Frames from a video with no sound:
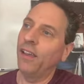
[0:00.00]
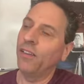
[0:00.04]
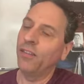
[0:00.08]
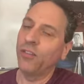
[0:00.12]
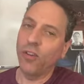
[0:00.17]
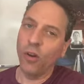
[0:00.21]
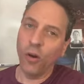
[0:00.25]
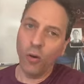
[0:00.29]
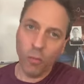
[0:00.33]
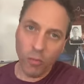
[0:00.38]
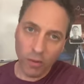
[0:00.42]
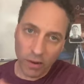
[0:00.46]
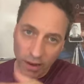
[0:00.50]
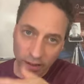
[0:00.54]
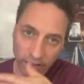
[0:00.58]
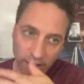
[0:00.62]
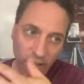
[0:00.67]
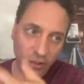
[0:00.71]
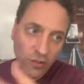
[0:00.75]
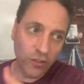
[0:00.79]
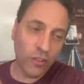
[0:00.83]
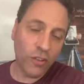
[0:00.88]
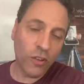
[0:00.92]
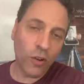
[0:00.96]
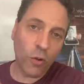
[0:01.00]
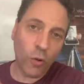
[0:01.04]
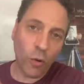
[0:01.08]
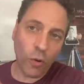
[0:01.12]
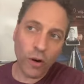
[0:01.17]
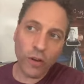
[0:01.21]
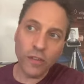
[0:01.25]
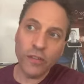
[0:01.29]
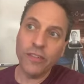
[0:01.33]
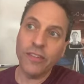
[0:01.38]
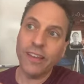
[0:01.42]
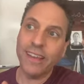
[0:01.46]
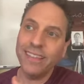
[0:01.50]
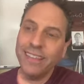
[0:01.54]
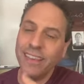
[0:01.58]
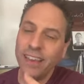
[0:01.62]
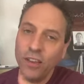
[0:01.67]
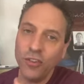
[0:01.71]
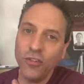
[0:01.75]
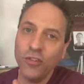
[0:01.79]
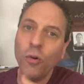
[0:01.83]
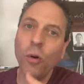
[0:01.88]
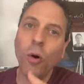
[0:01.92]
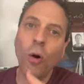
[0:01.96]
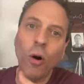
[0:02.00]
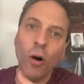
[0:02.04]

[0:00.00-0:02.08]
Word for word: And so when I teach in the courses, I teach you